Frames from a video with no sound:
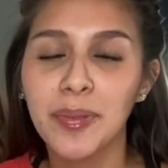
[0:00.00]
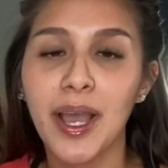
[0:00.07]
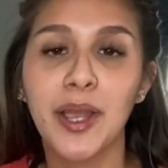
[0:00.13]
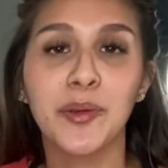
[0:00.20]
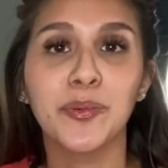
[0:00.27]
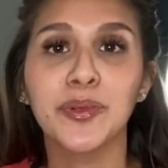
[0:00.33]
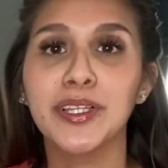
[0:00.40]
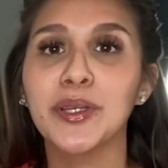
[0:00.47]
I
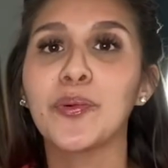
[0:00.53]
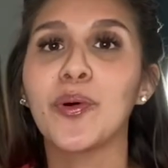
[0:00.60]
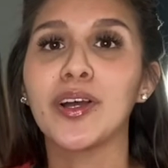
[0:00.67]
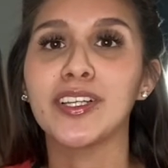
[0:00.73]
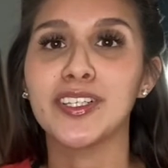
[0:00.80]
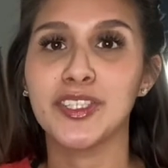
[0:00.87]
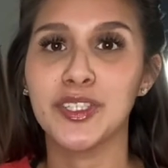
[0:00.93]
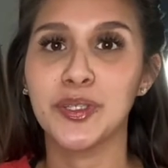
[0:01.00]
really
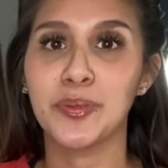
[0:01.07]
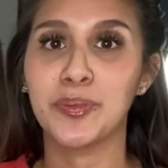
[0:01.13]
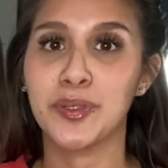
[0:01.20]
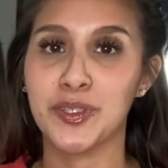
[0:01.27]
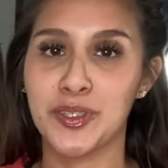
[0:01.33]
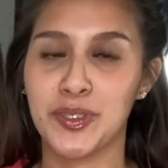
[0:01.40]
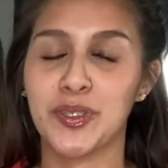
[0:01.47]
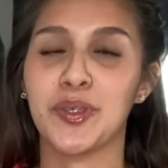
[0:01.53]
want to
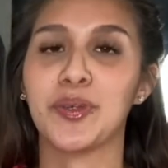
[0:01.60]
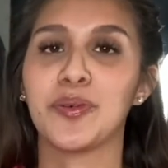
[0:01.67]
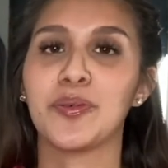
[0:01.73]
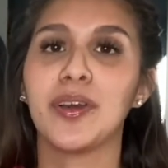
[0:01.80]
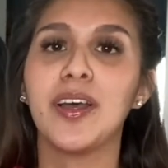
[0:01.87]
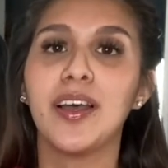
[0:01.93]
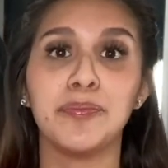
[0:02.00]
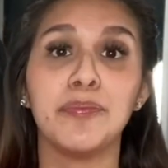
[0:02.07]
pursue
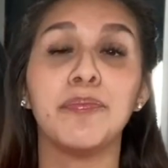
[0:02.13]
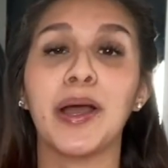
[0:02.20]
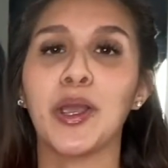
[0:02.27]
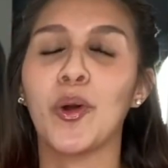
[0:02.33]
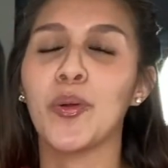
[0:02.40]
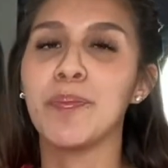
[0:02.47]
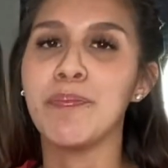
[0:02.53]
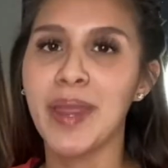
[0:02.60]
my
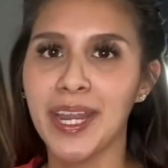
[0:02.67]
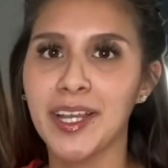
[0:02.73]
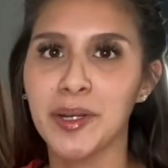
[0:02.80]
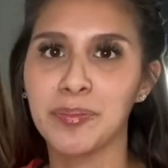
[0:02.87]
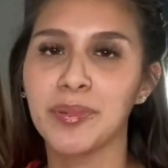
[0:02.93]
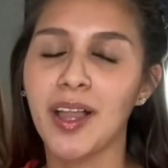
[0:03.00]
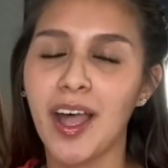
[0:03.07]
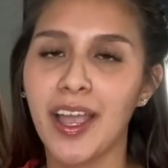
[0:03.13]
own makeup
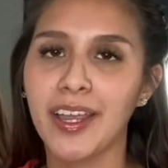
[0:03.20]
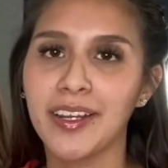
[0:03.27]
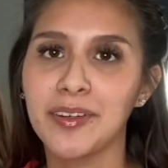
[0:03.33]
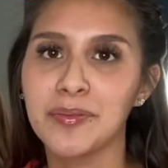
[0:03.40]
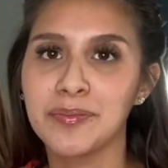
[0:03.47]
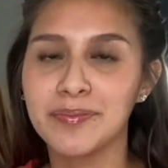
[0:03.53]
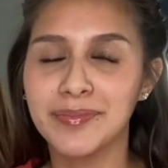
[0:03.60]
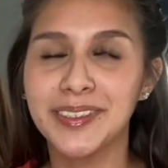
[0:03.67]
line.